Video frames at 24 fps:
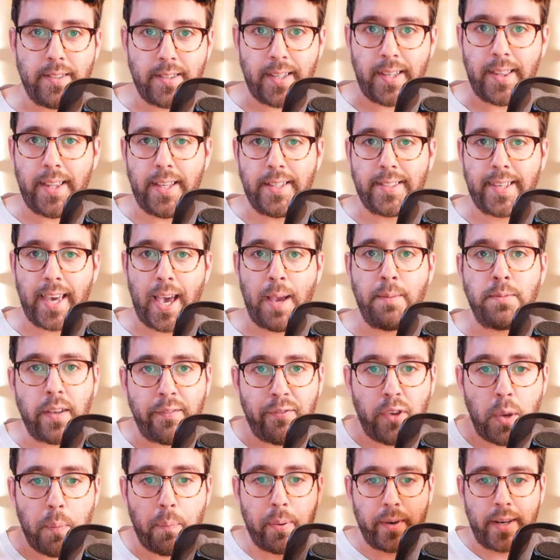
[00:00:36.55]
See these games?
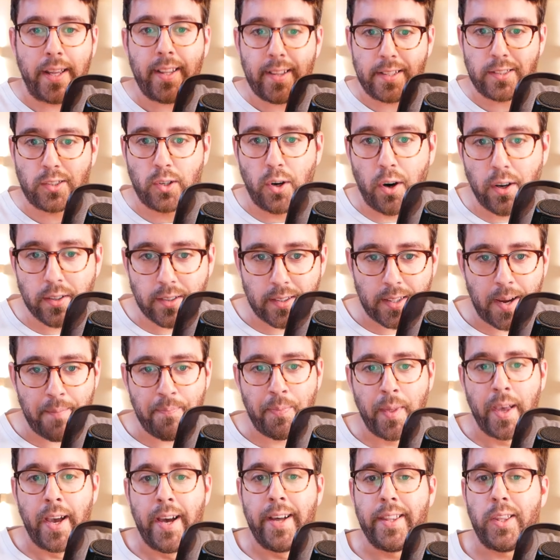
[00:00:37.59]
If you predict the scores of them,